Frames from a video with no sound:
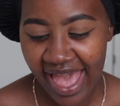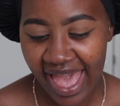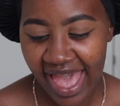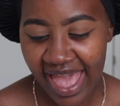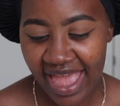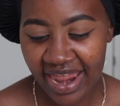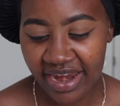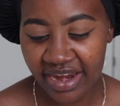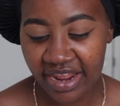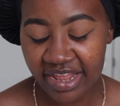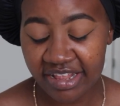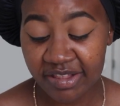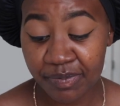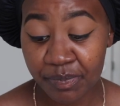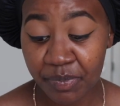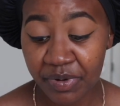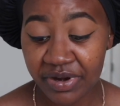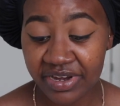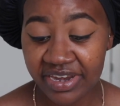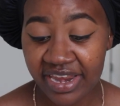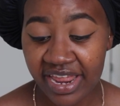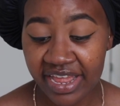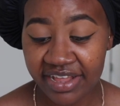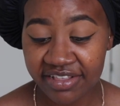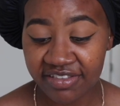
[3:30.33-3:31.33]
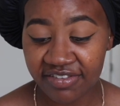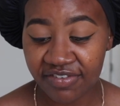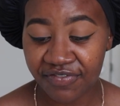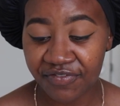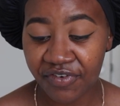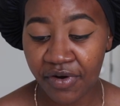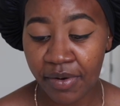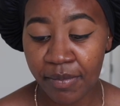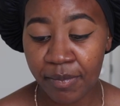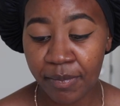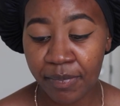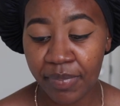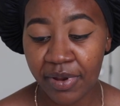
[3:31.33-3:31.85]
and it protects
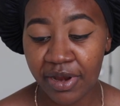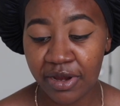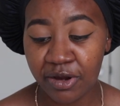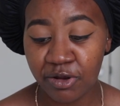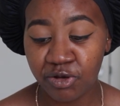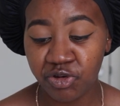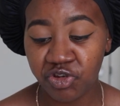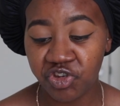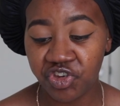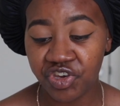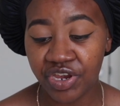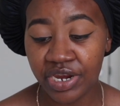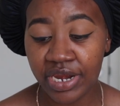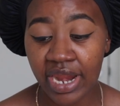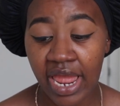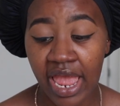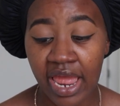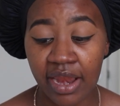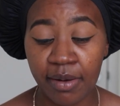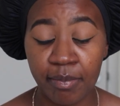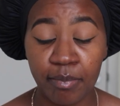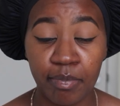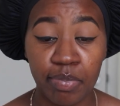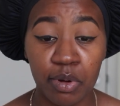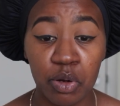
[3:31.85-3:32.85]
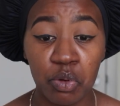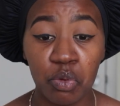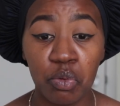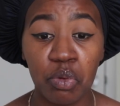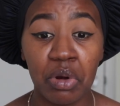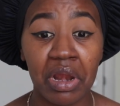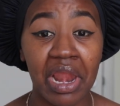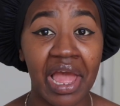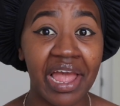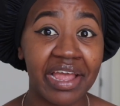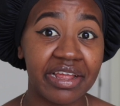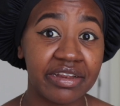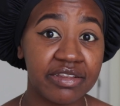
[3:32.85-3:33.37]
from pollution and blue
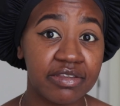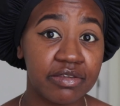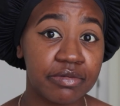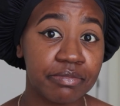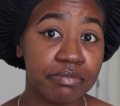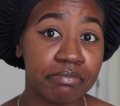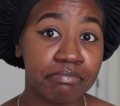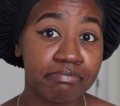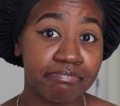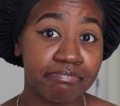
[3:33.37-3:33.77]
light.